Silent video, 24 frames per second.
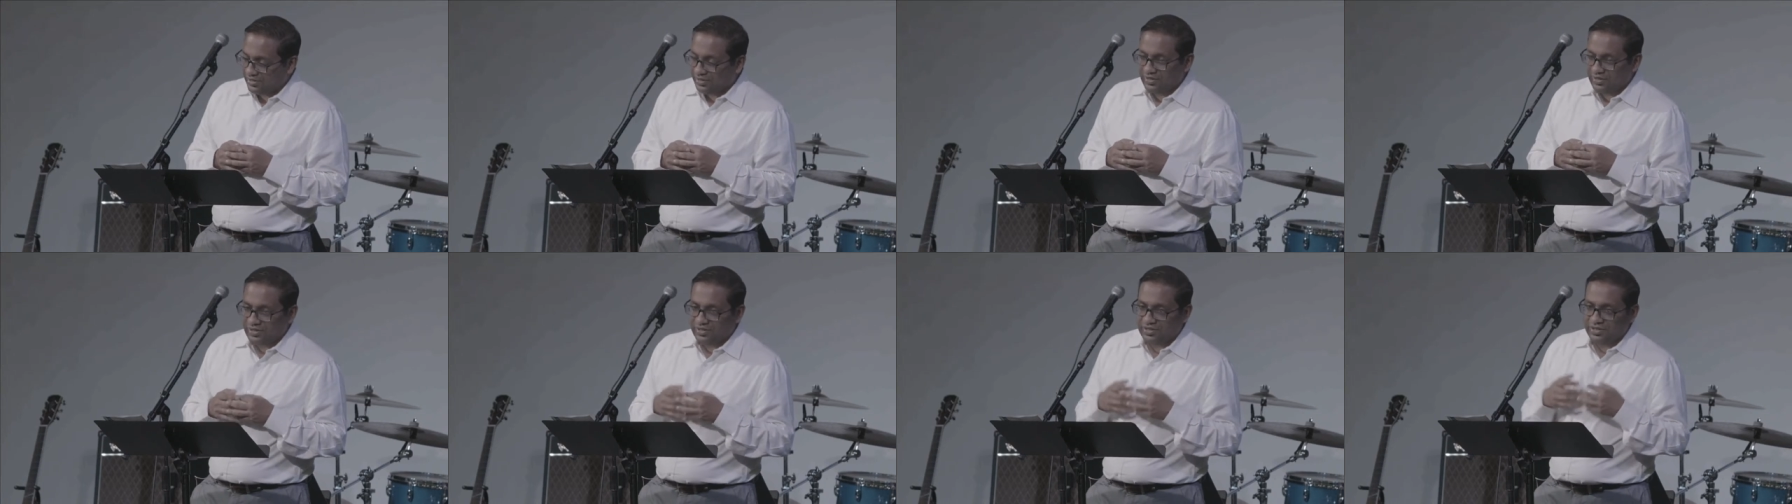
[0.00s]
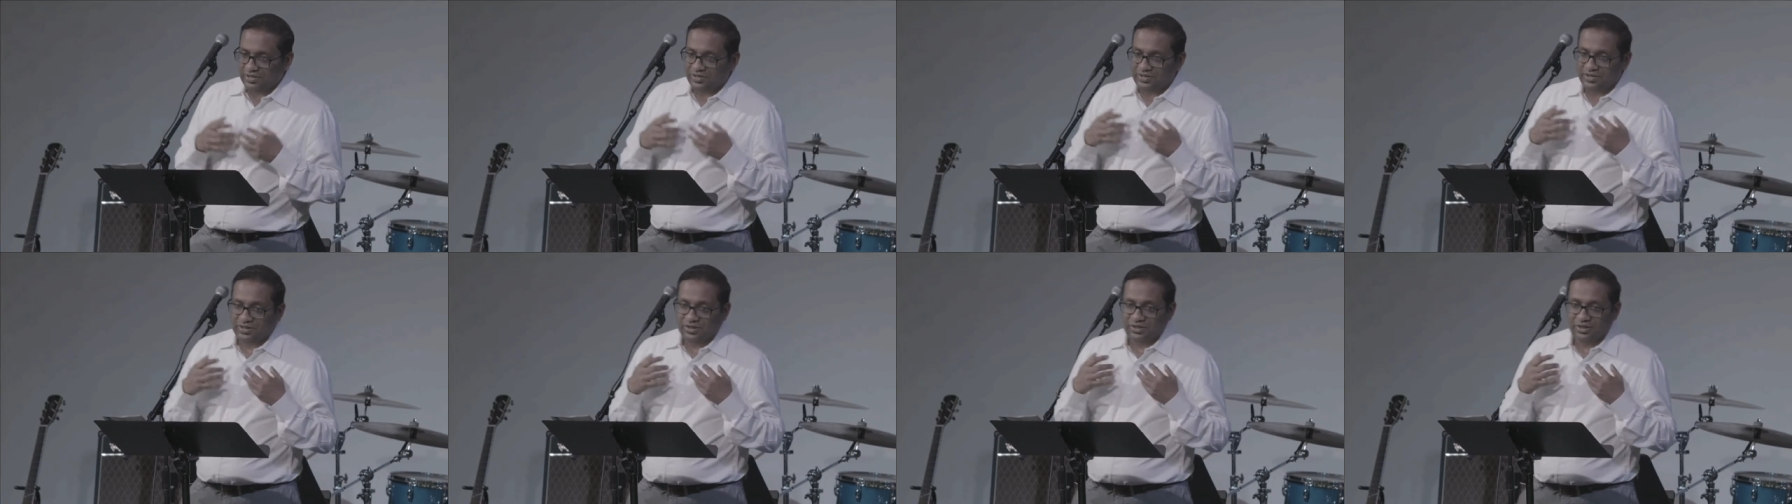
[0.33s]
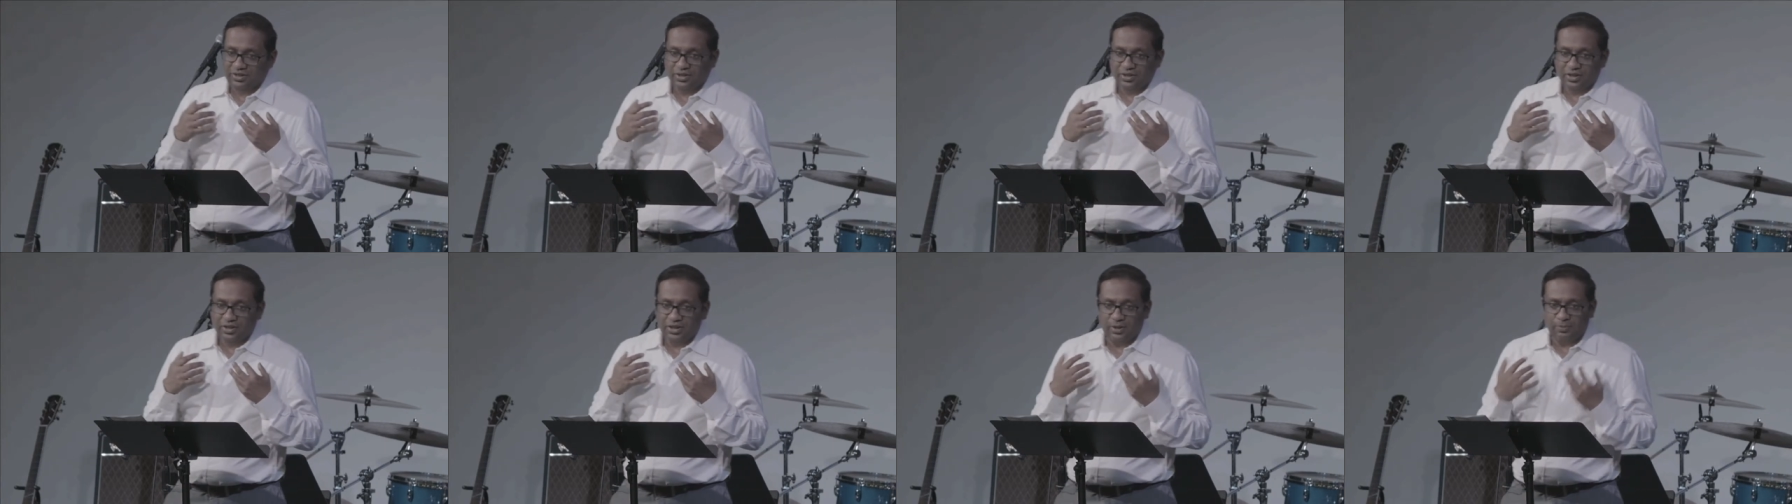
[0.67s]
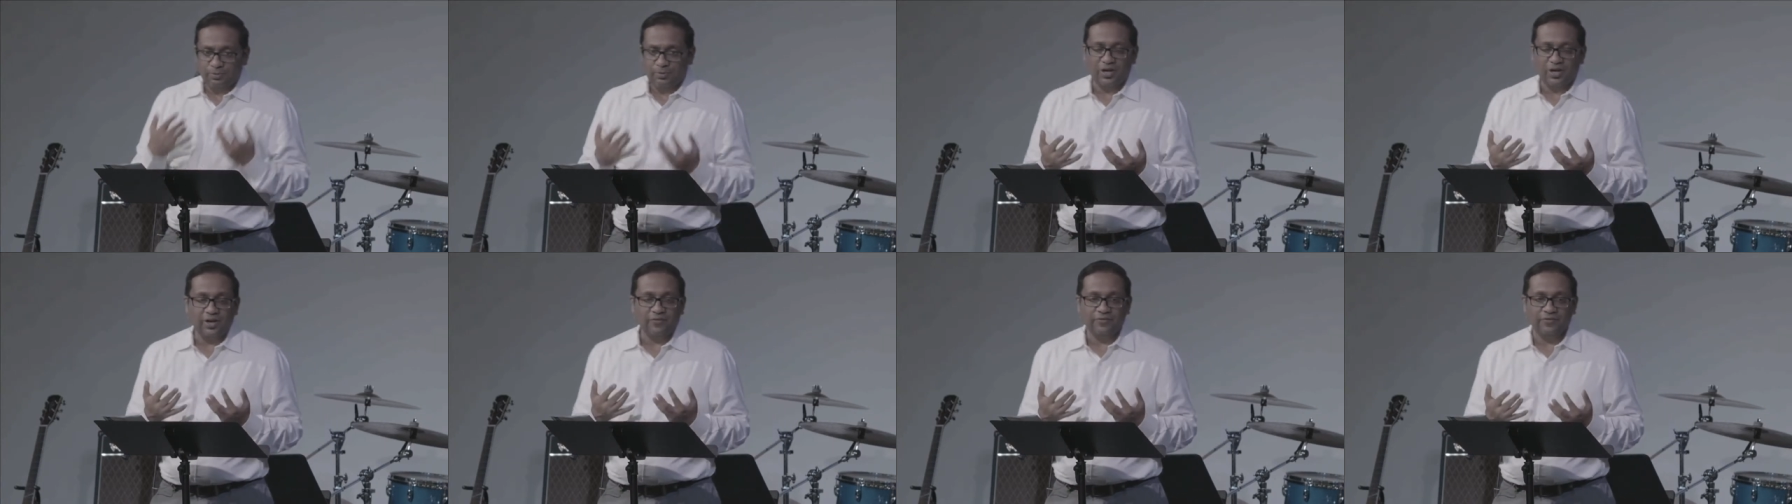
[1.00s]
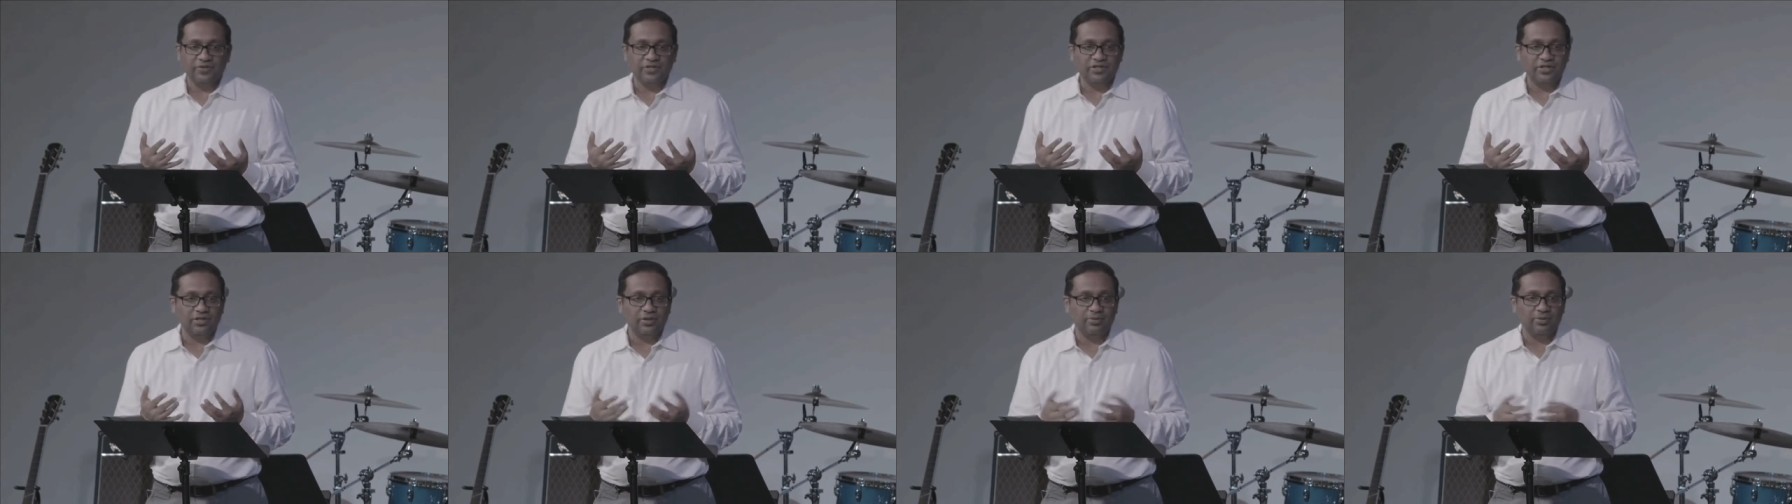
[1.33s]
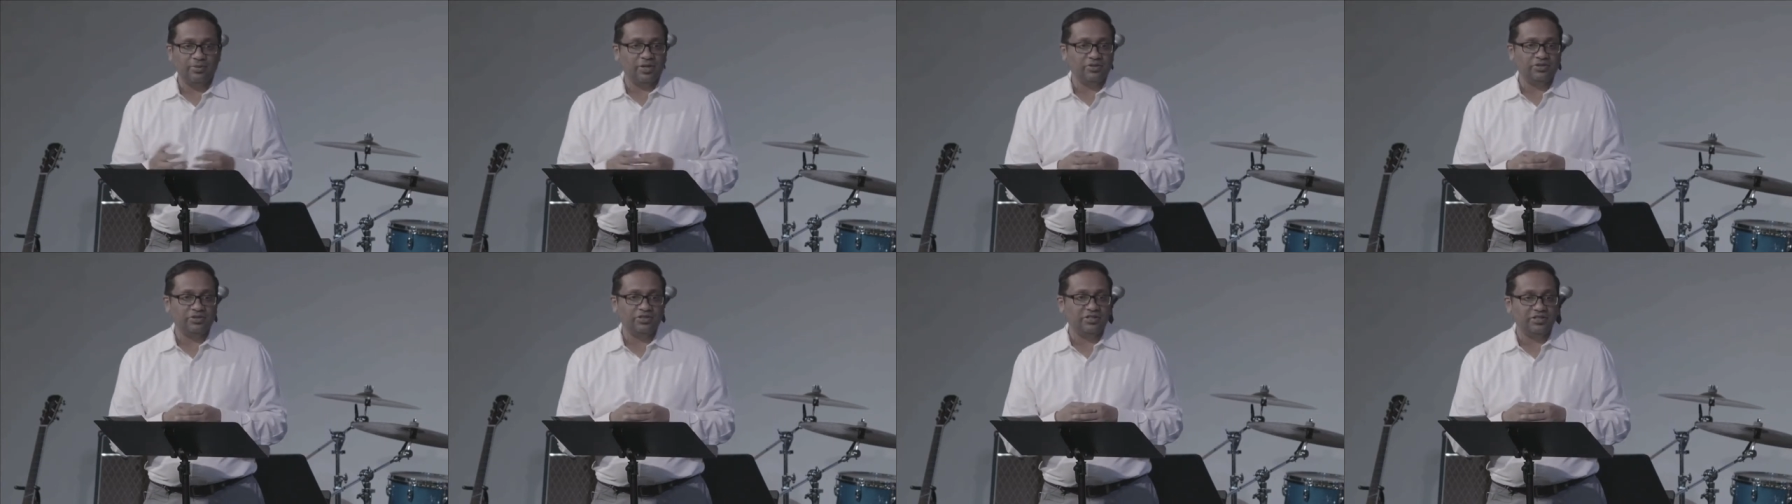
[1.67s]
This is a prophecy
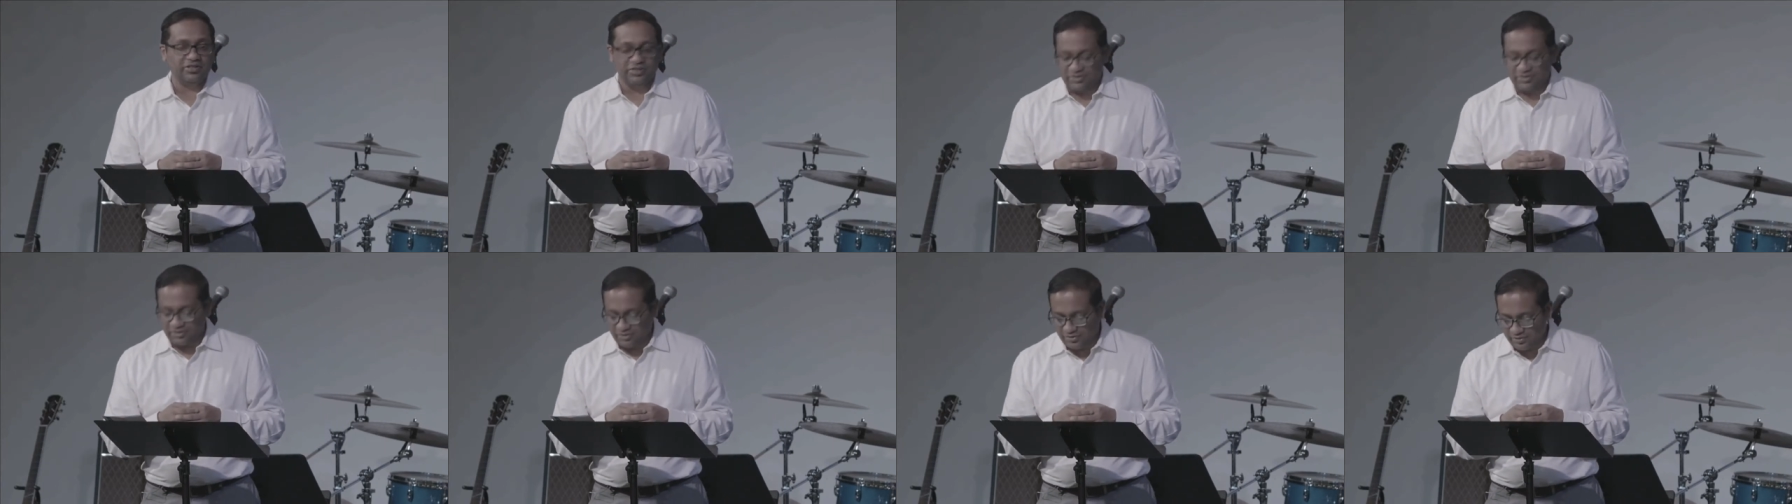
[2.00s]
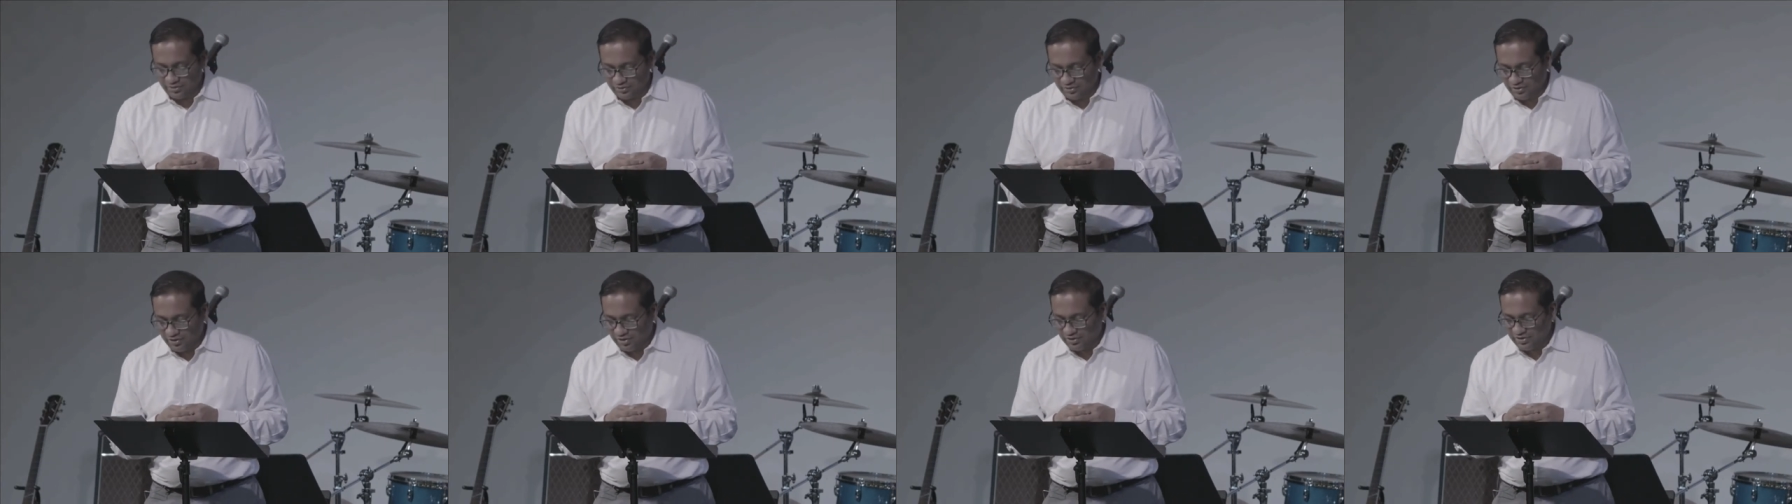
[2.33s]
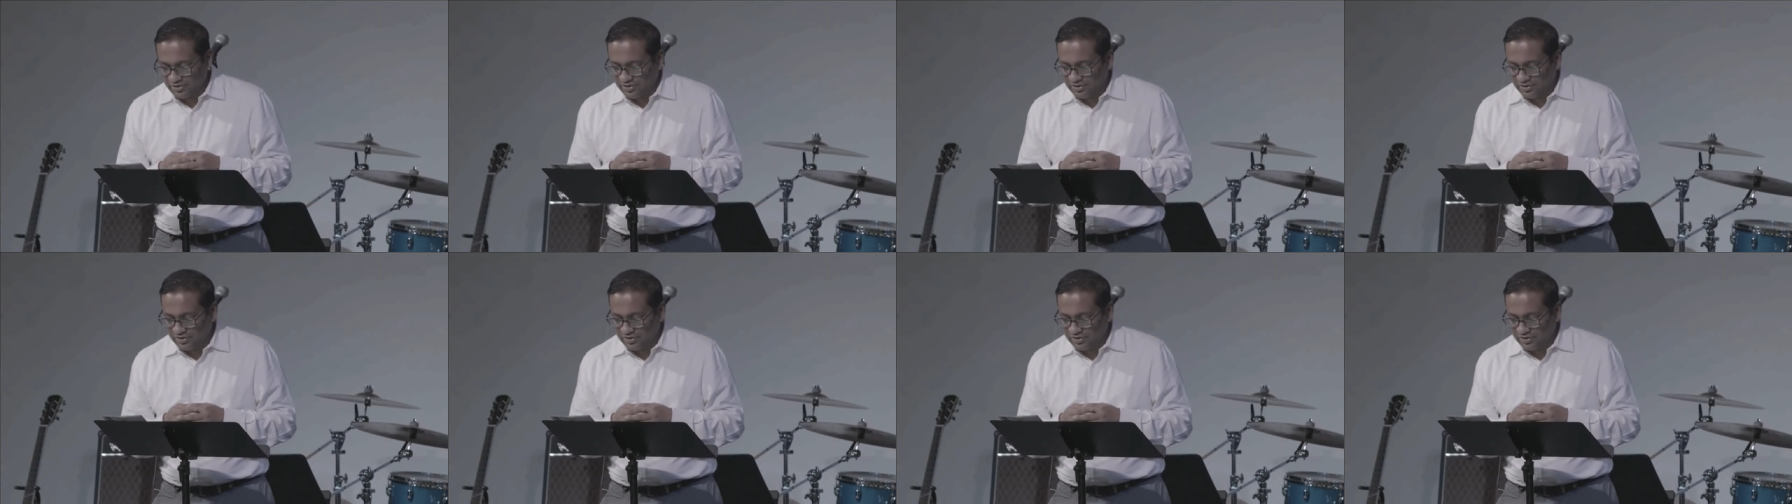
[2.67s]
about Jesus on the cross.